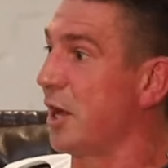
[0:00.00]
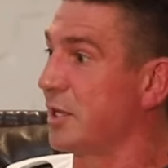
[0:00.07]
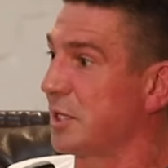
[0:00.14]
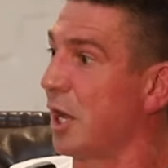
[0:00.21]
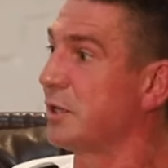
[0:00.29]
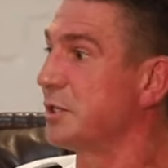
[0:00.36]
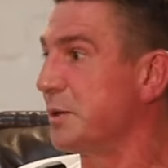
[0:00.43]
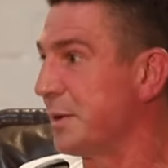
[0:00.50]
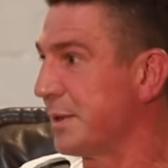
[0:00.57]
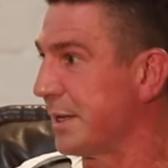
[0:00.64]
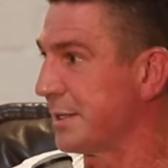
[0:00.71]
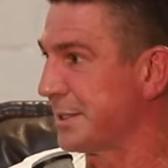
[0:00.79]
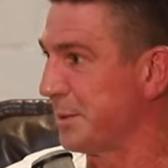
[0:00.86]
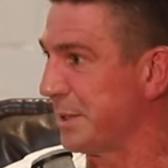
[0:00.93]
goes, "I'll do it with
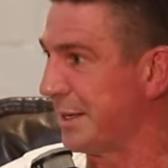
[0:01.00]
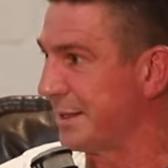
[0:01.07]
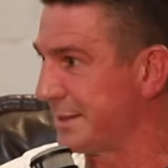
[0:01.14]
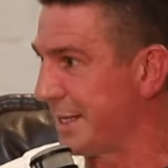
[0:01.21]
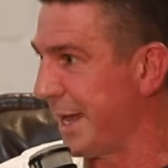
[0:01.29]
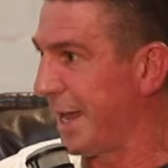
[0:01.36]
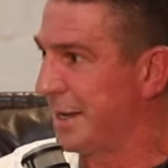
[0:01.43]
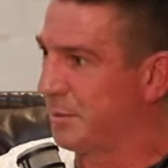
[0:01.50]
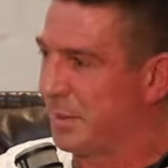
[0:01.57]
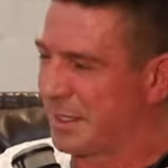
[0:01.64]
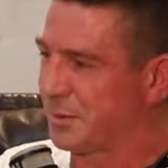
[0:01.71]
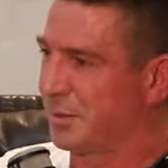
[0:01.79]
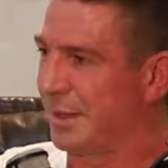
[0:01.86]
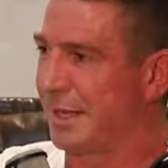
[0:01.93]
you." So we did a tandem.
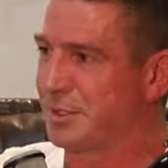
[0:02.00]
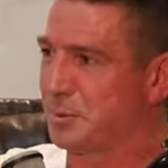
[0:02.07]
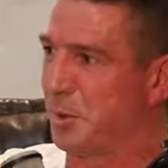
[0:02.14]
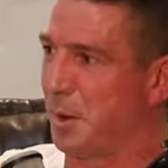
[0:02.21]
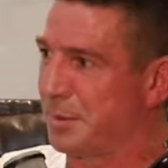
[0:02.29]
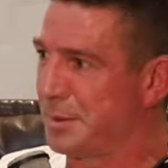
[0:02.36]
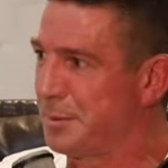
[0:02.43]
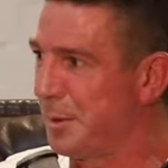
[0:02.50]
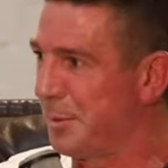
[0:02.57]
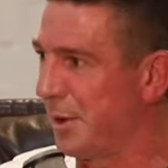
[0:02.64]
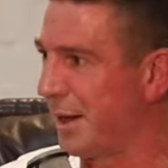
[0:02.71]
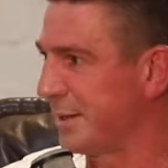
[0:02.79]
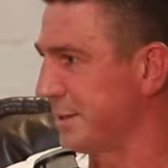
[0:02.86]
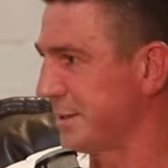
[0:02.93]
That just popped into my
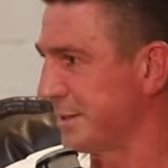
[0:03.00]
mind